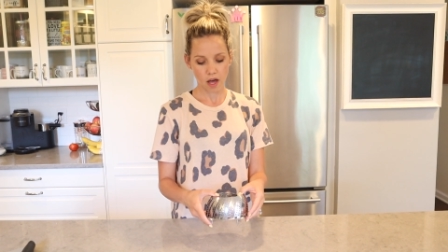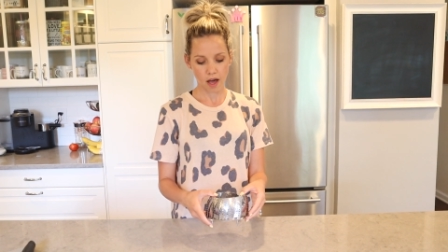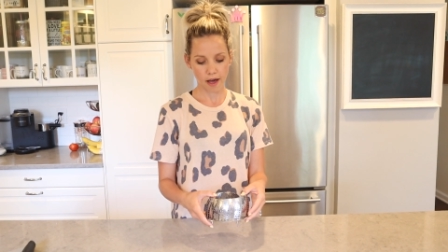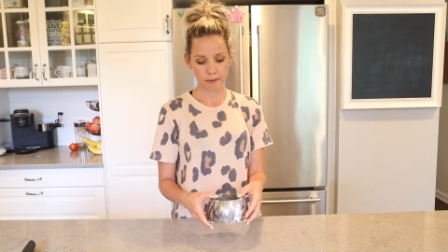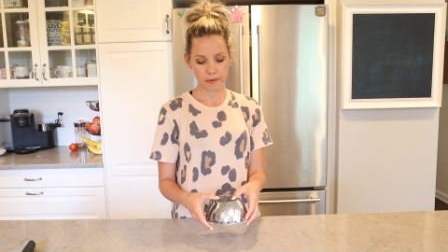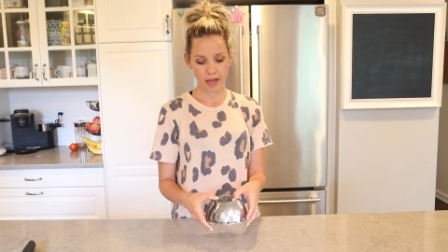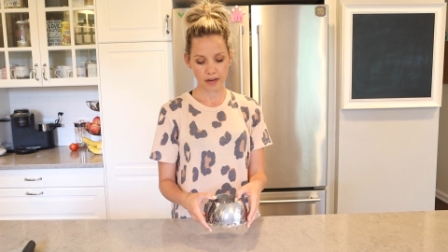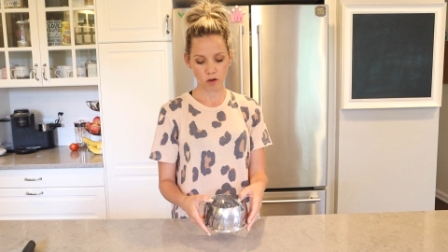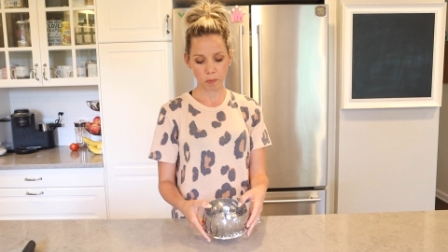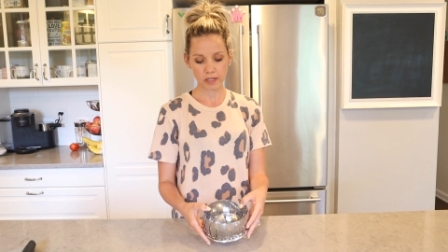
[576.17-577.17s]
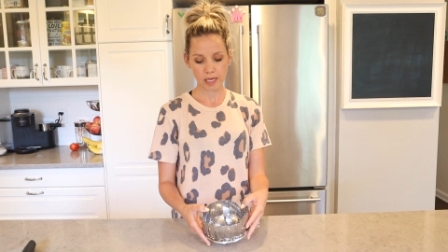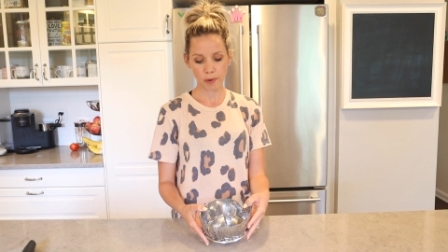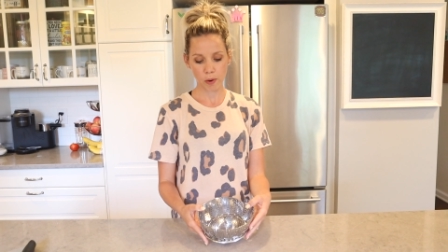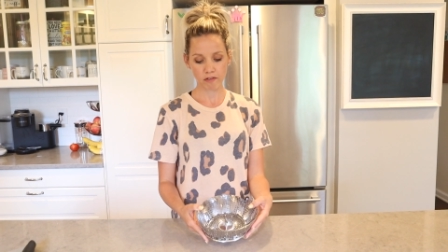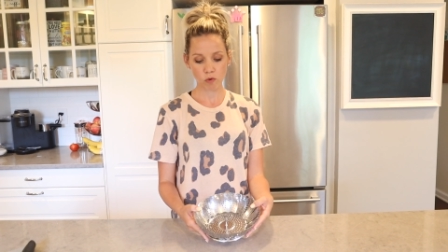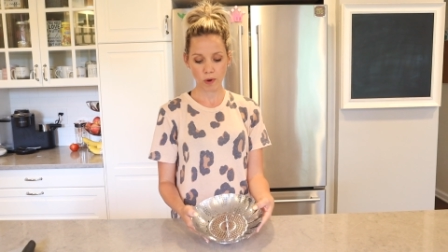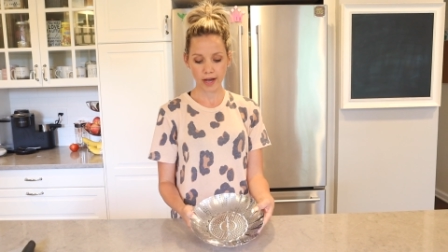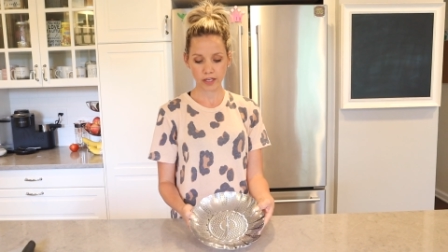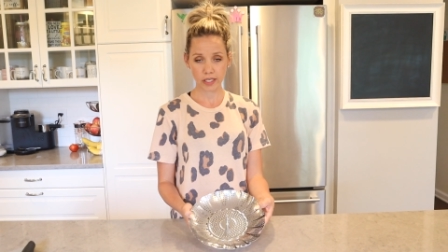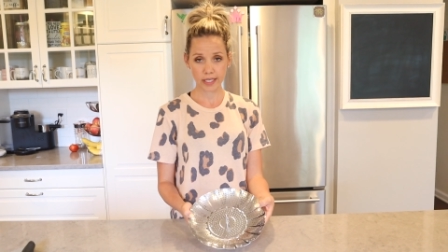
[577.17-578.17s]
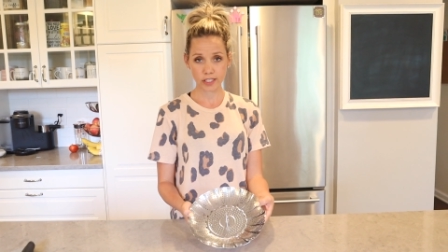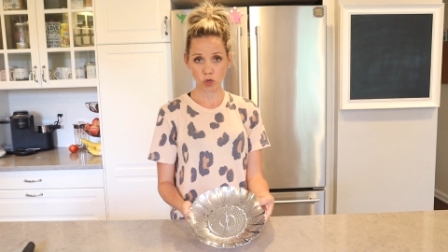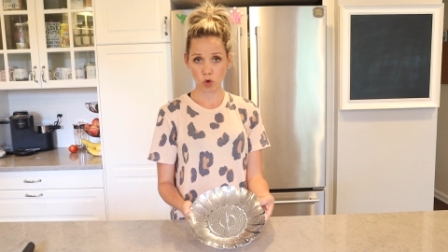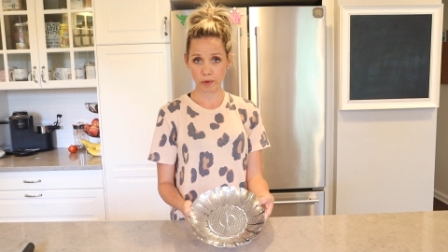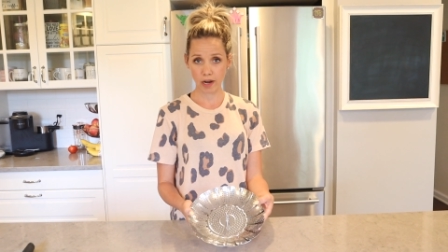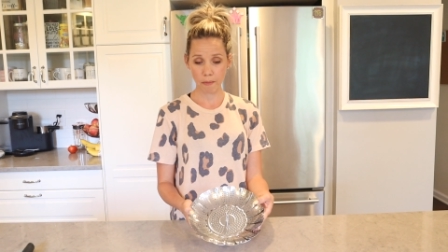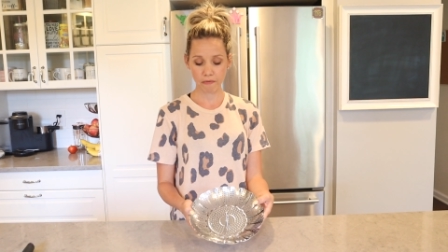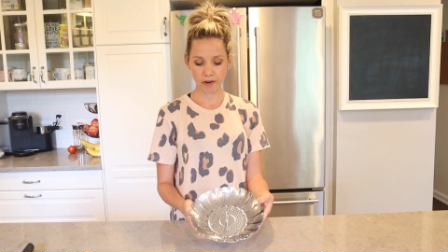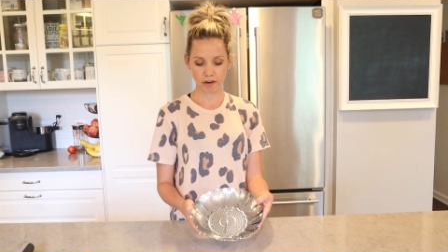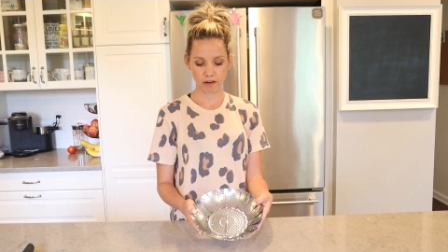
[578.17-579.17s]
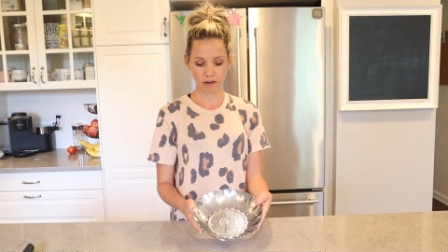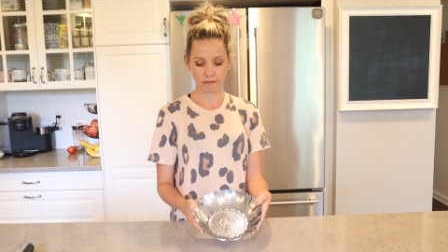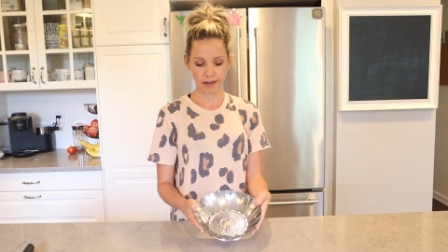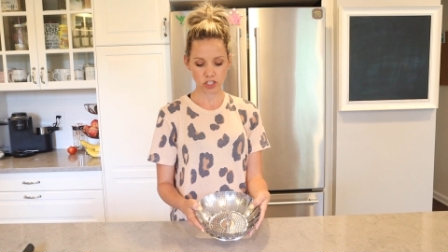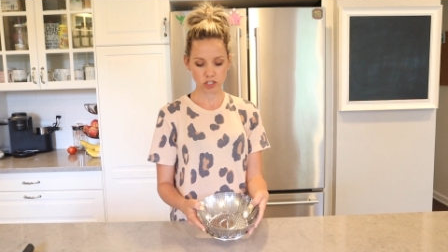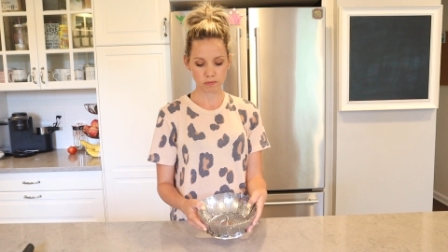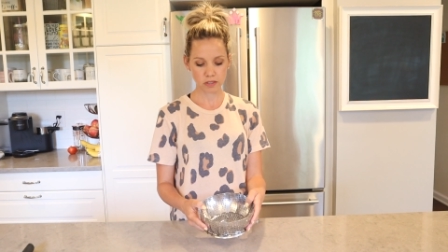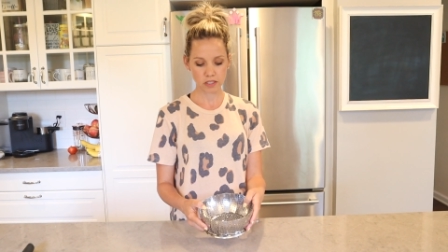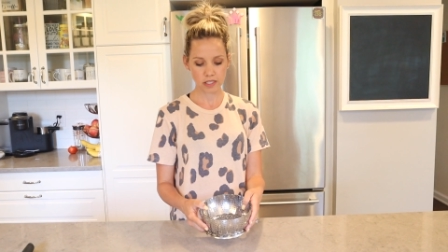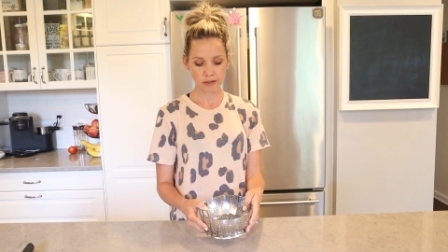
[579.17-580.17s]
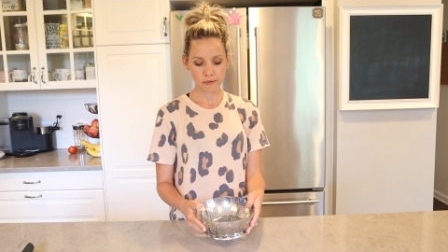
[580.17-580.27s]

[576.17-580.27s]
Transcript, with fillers: Um, and it opens up however wide you need it to open up for your vegetables.